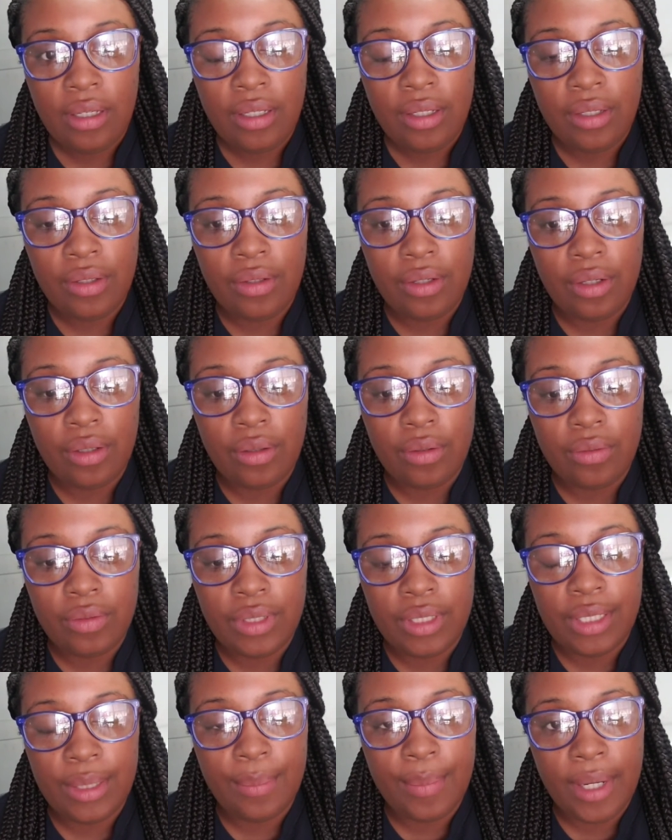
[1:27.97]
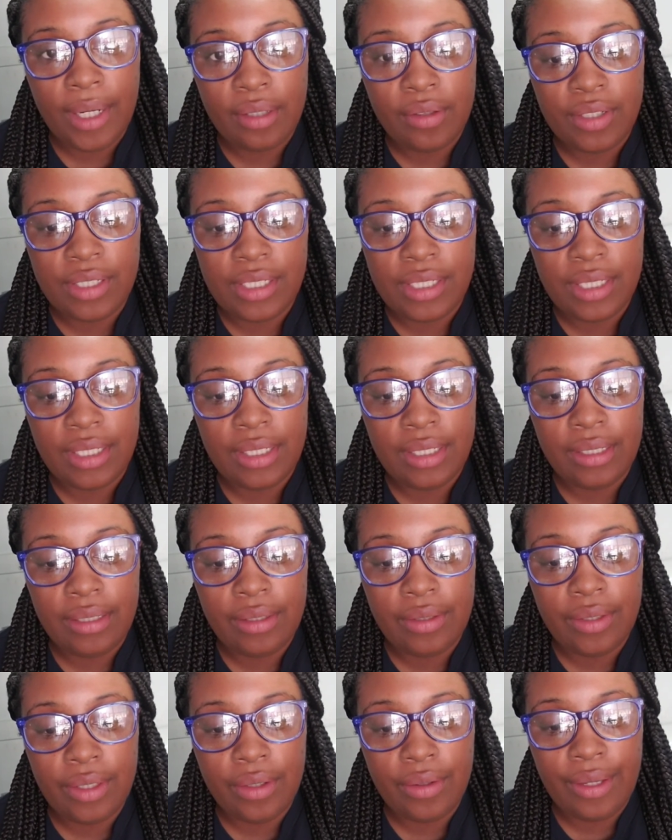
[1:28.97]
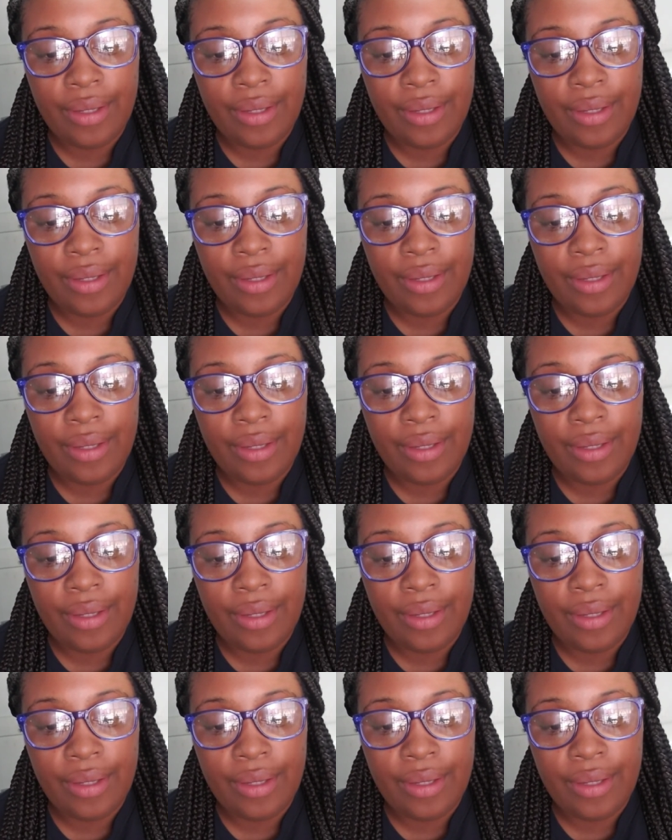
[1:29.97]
you know, the democracy, you know,